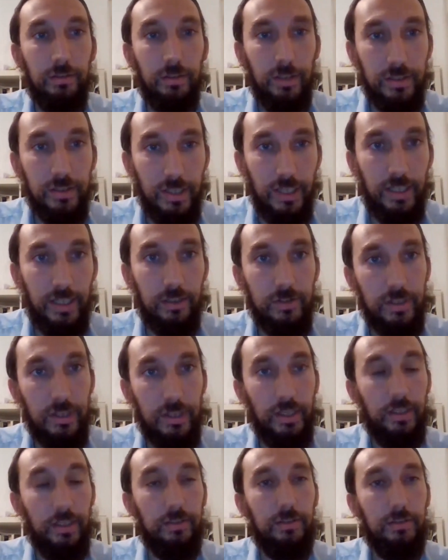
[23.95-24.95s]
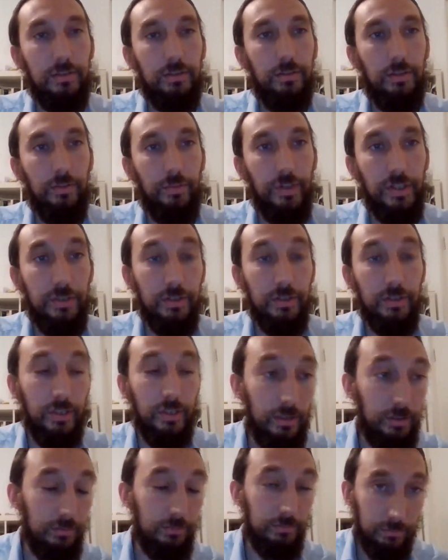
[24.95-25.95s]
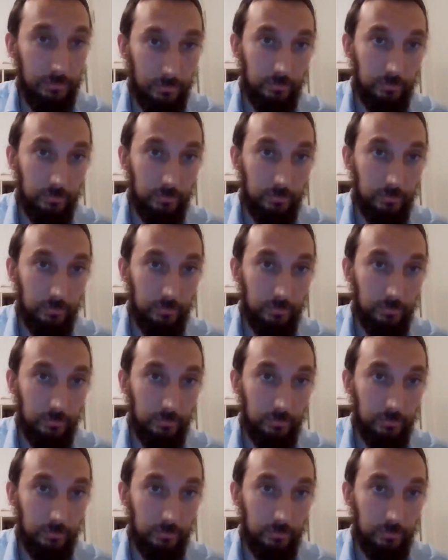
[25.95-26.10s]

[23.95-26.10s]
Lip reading: Chazal set originally,